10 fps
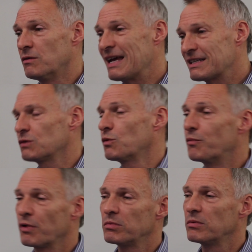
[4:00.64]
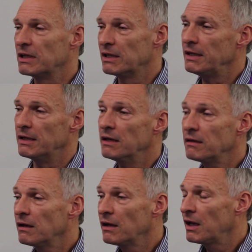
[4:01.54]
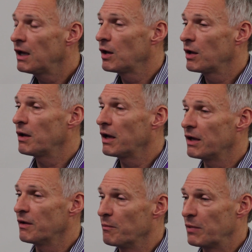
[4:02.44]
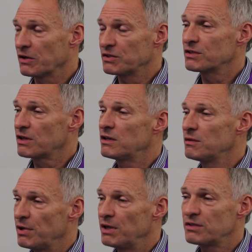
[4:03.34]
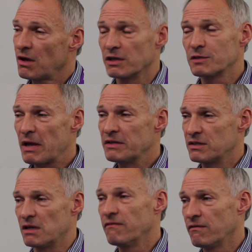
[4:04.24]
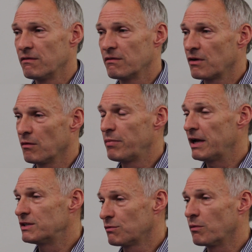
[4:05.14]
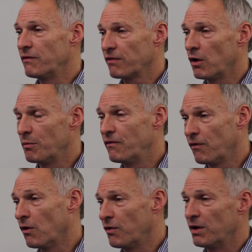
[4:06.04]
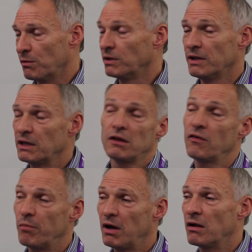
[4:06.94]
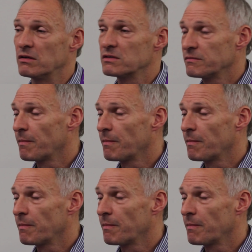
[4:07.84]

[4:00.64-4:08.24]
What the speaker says: NASA will probably lead it, because it's going to be so expensive compared to what we've flown before, that it will need a lot of partners.